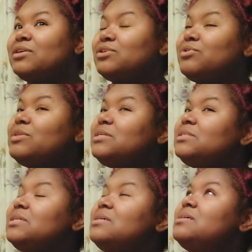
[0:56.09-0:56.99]
So this
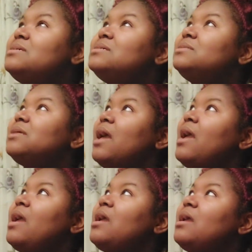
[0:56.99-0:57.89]
is
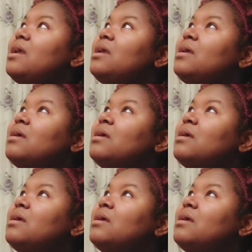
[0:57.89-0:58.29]
a,